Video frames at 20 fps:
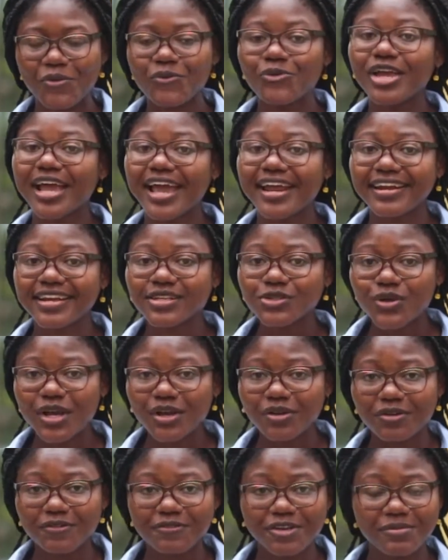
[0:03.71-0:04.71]
We are a
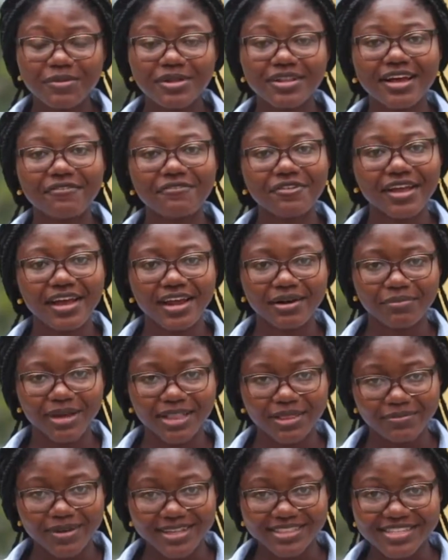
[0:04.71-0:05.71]
network of female African
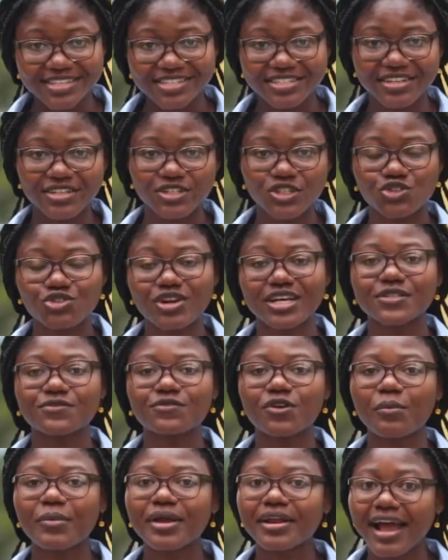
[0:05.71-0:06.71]
mathematicians
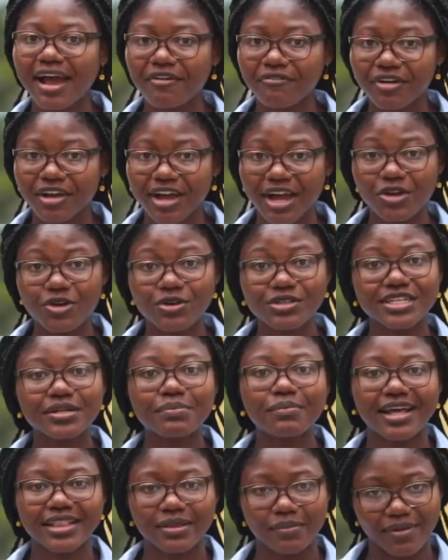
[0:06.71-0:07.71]
transforming Africa
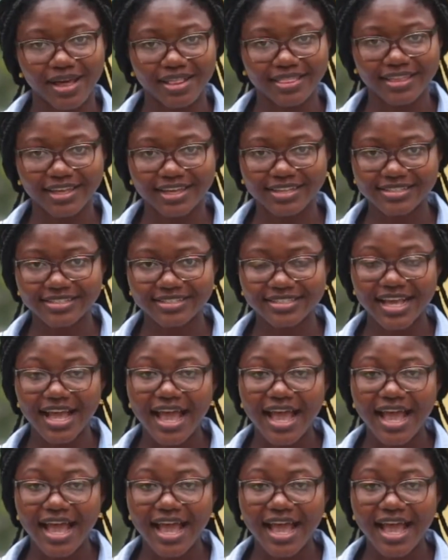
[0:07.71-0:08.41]
using mathematics.